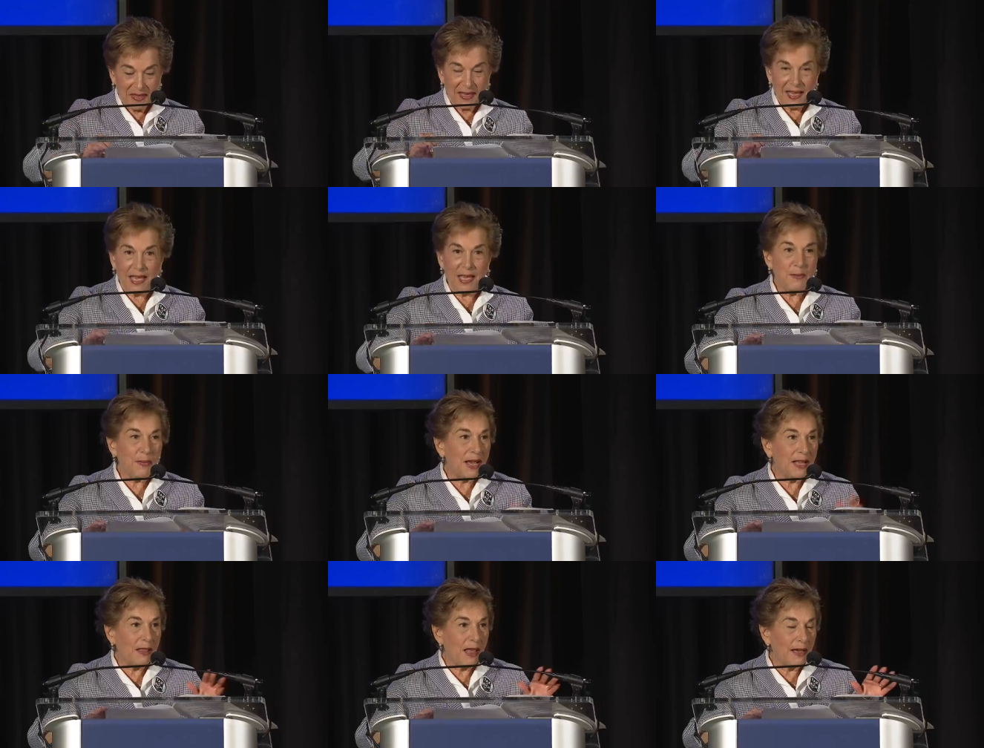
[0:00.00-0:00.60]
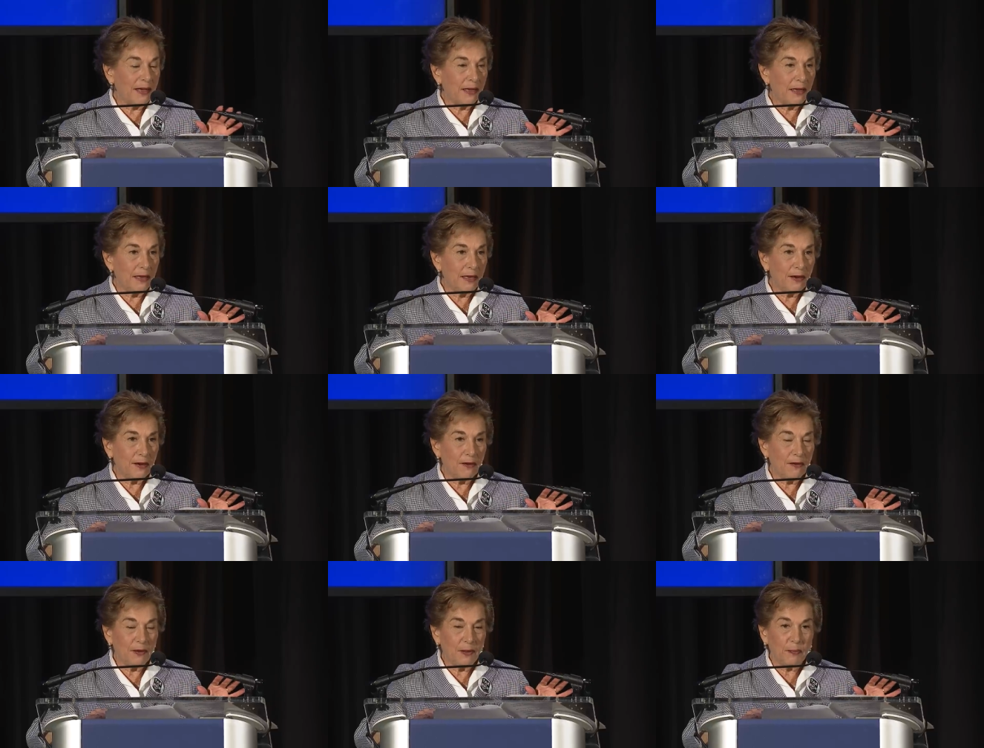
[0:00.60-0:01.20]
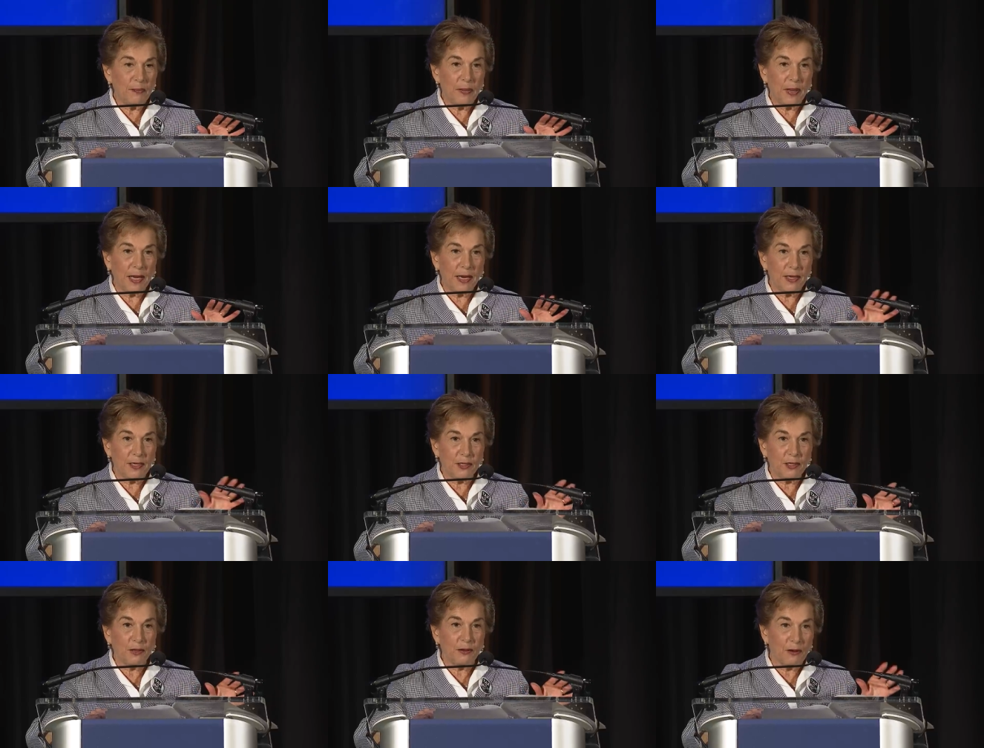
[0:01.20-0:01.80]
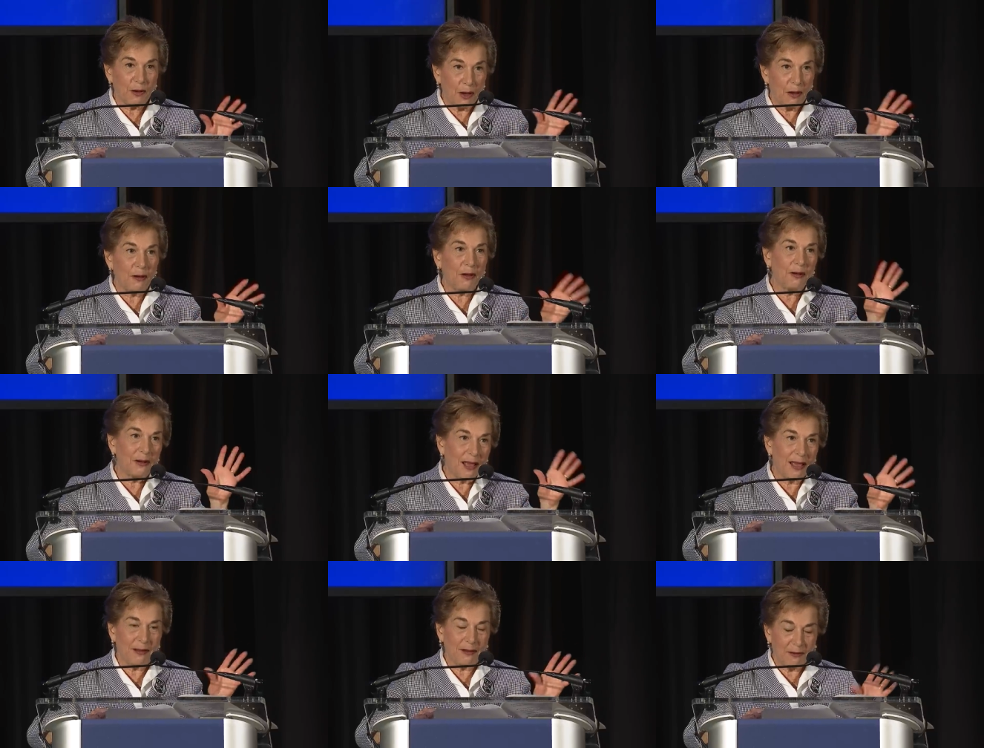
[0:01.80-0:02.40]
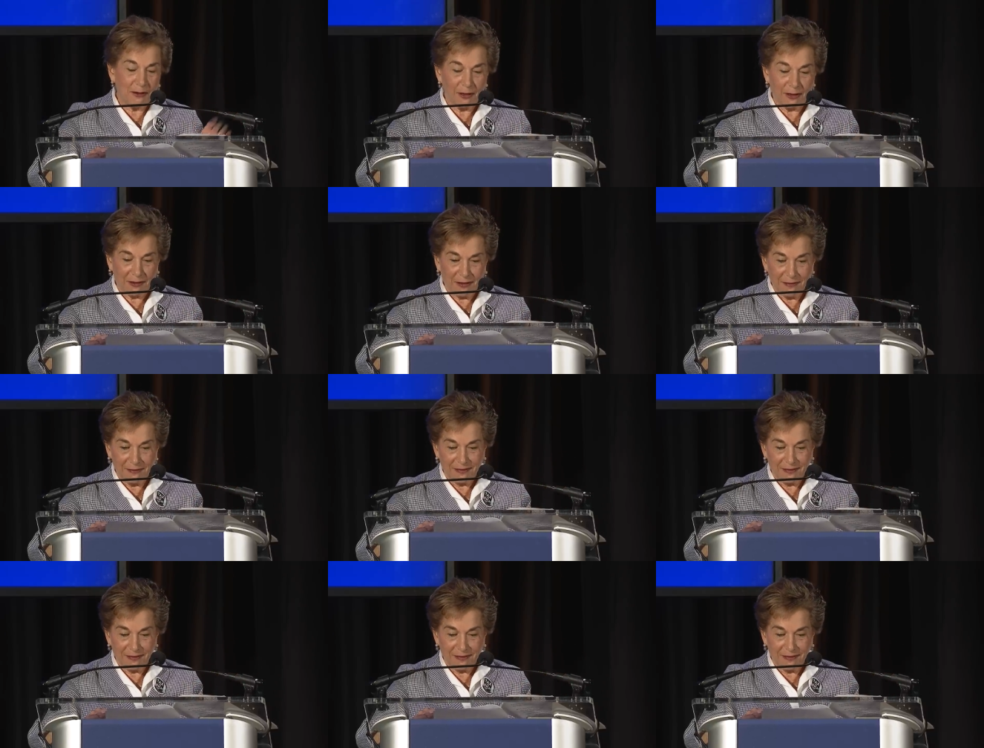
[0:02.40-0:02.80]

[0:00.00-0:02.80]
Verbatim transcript: Anybody like it here? Pay as you grow. Okay, good.